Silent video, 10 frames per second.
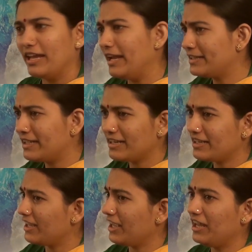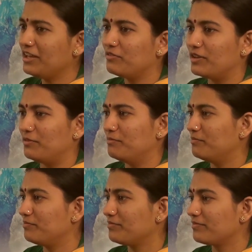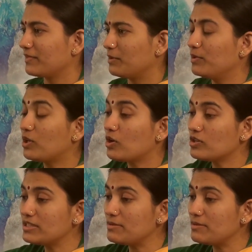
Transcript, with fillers: It can take anywhere. Because